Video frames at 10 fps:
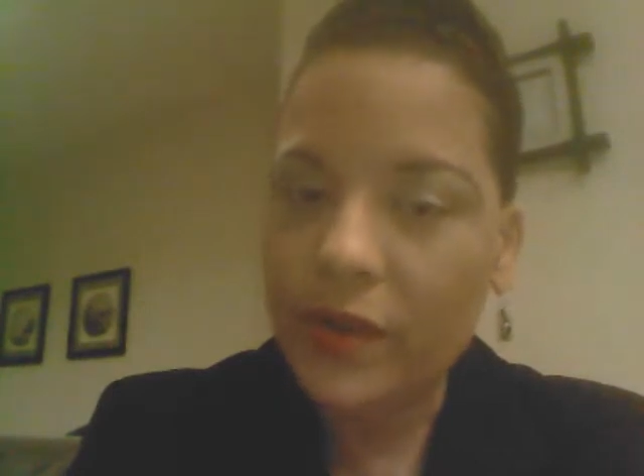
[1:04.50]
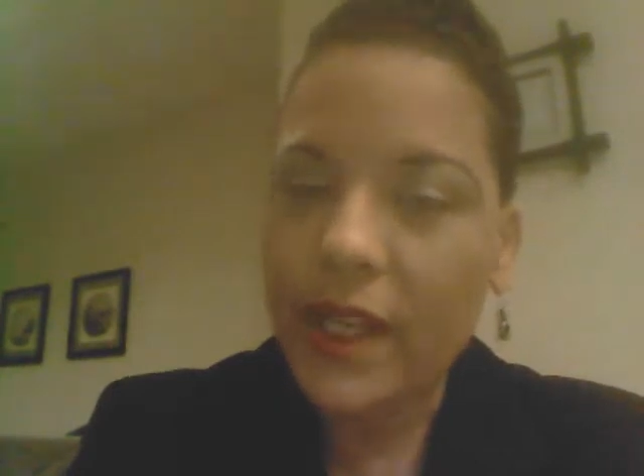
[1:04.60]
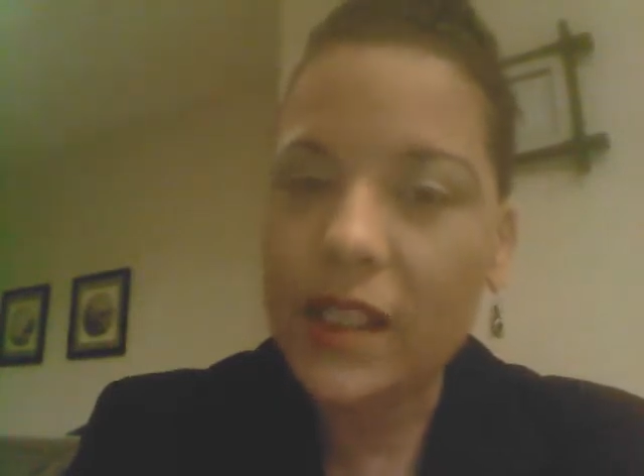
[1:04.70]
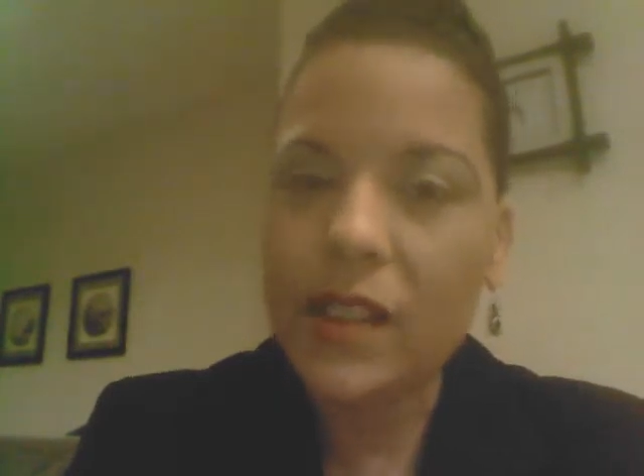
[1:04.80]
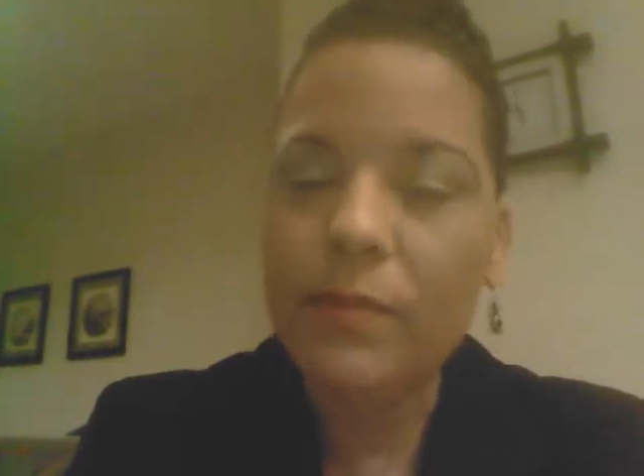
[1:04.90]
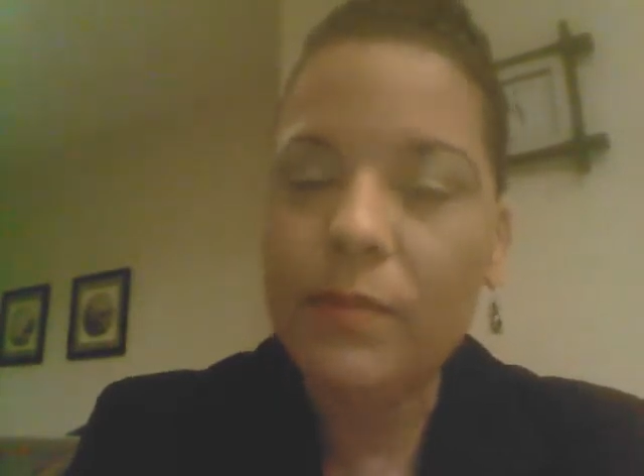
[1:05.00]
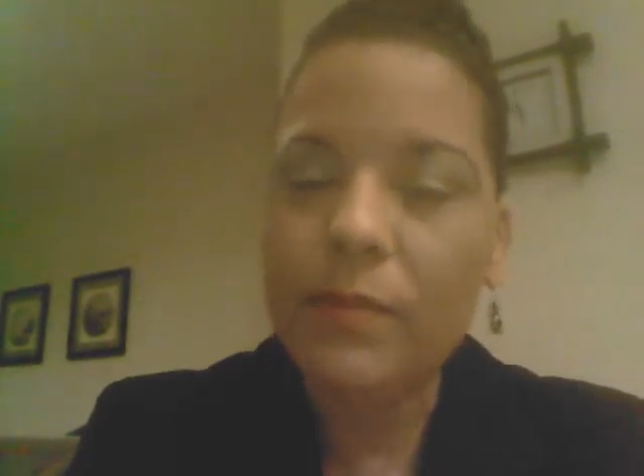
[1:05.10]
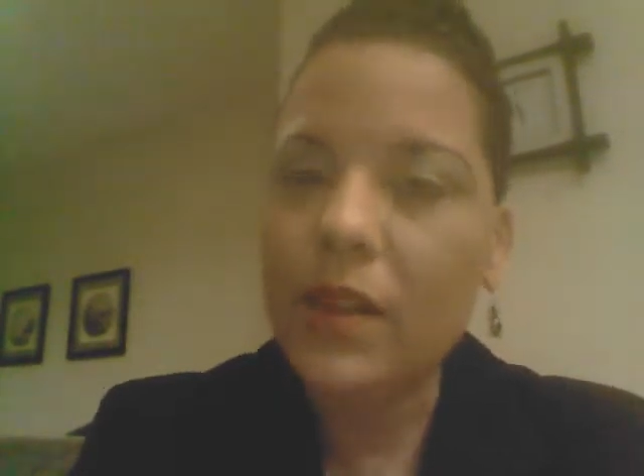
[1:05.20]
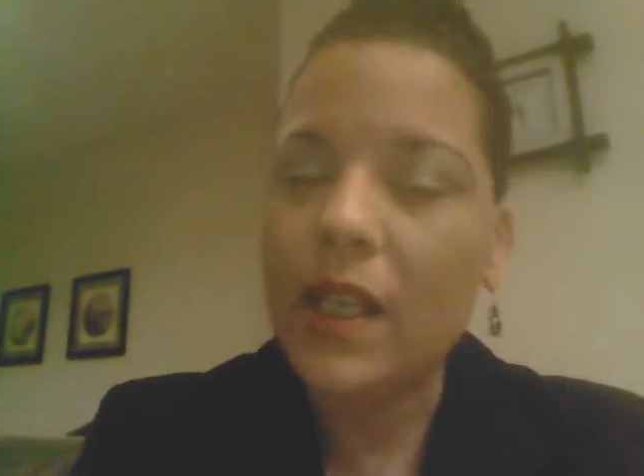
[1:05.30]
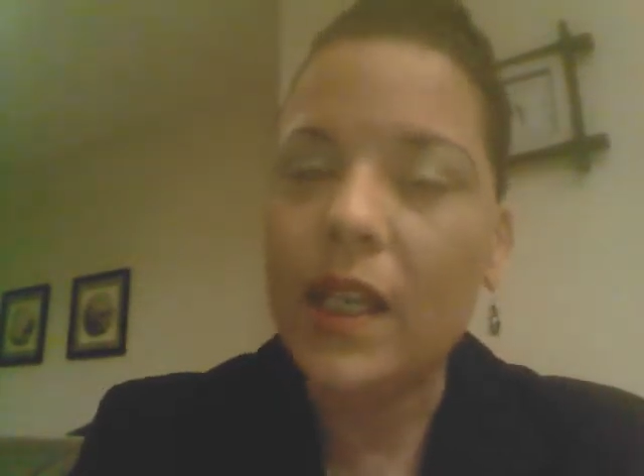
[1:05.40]
That's a
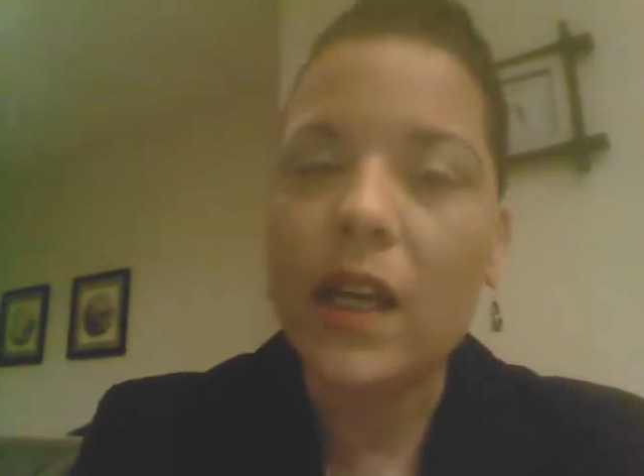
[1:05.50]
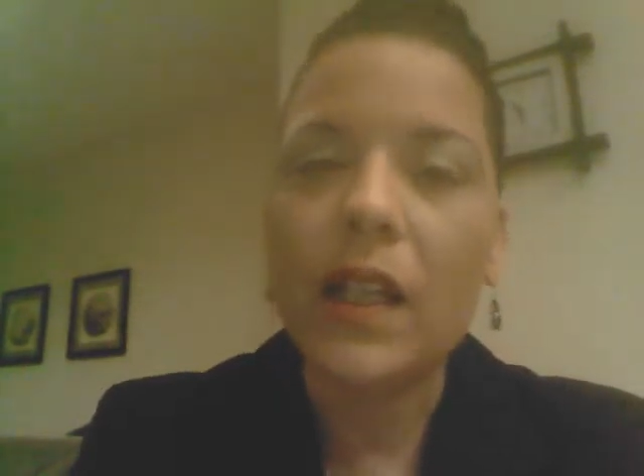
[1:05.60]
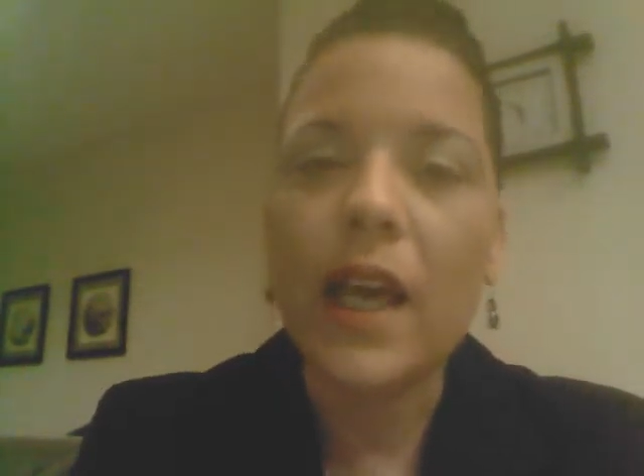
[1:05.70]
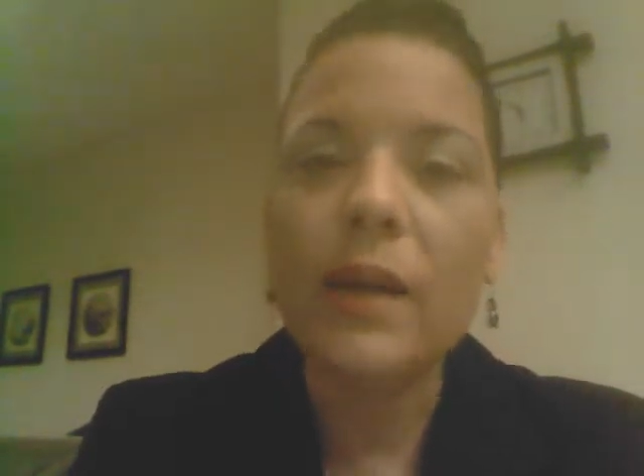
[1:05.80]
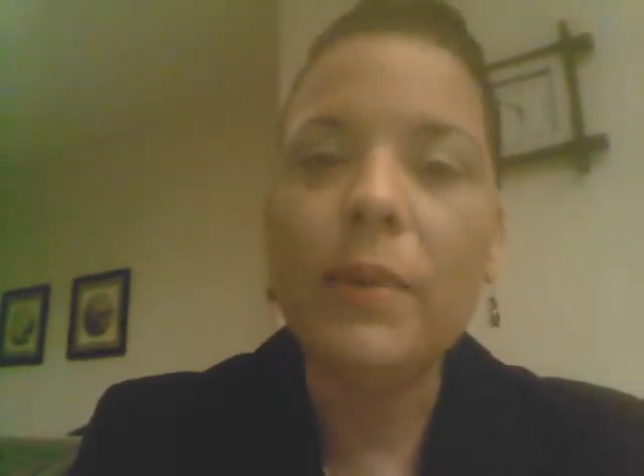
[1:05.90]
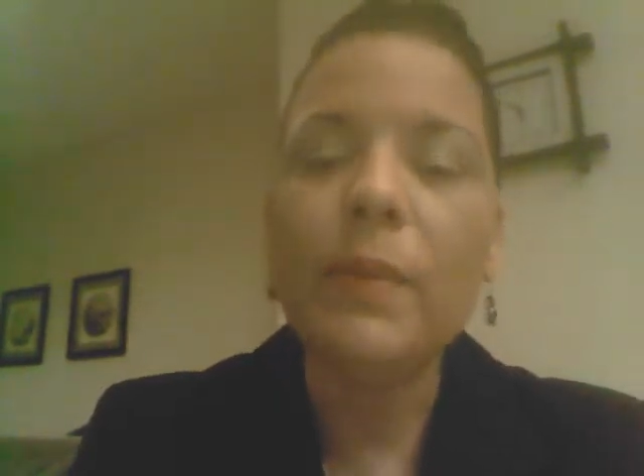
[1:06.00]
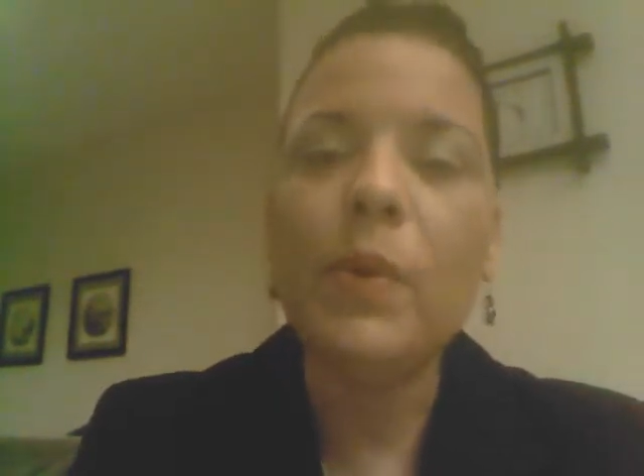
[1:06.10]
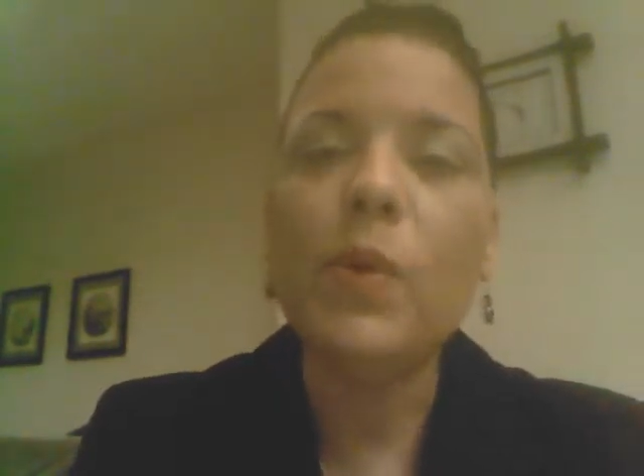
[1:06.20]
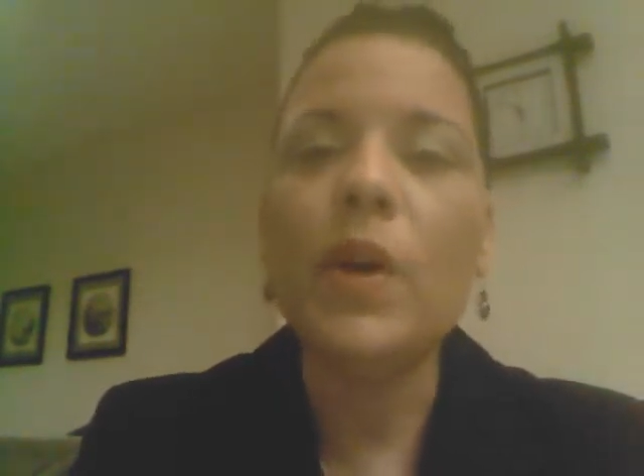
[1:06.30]
big thing. A lot of people